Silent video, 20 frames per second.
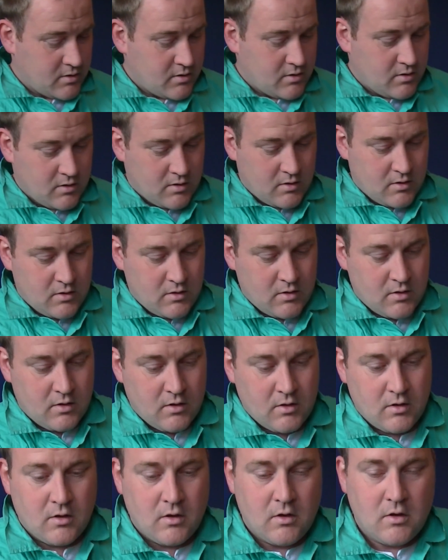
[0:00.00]

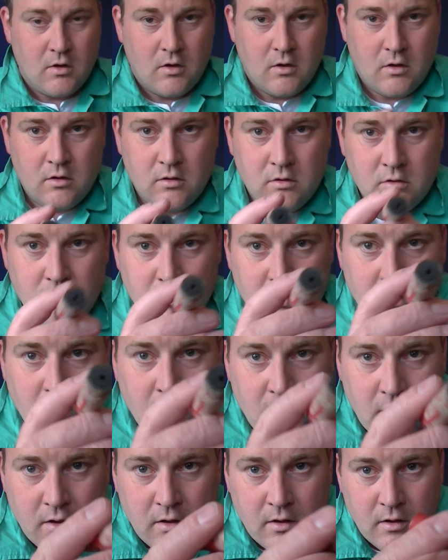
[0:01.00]

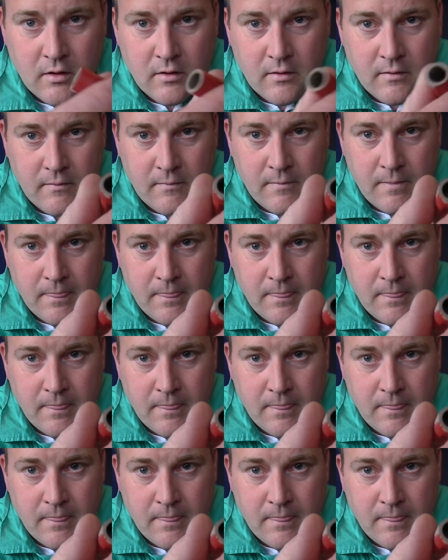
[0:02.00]
(no one is talking)